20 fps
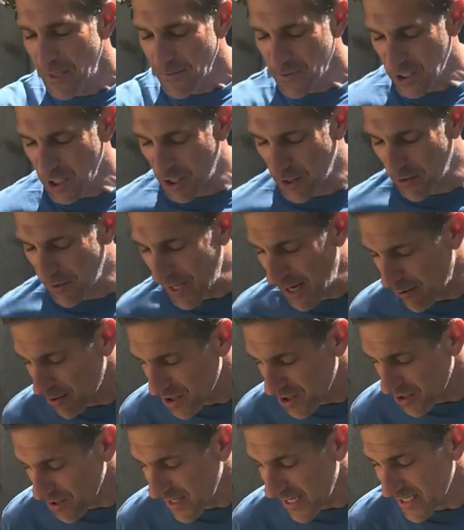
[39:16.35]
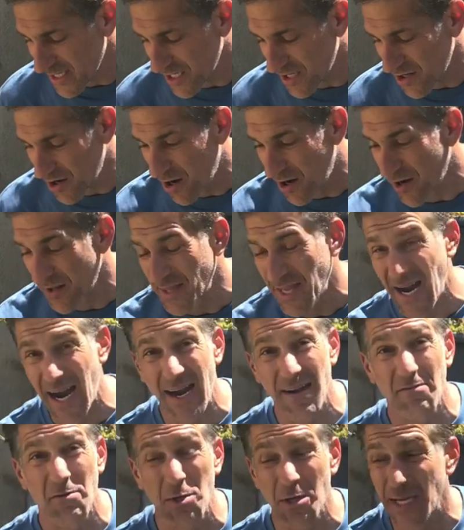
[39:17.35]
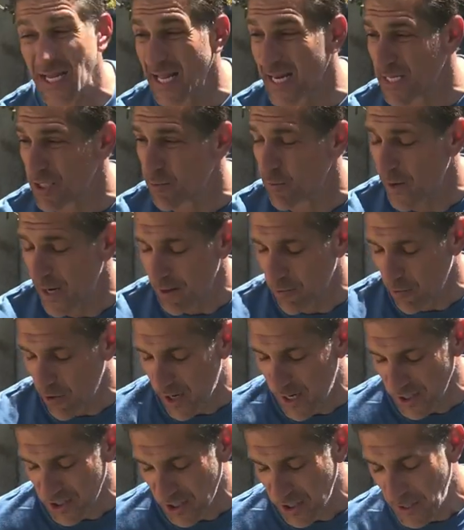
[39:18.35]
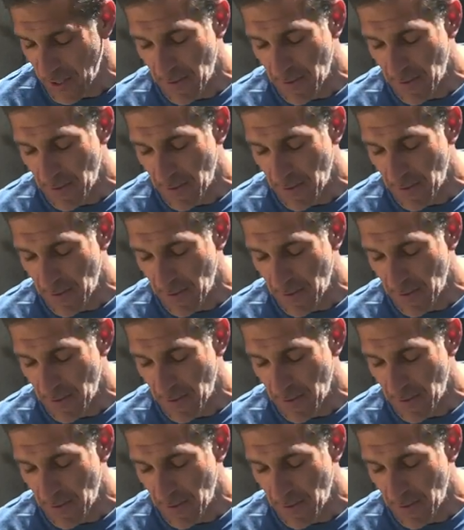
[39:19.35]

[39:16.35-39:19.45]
So that was our lesson on the Ivory Organics whitewash,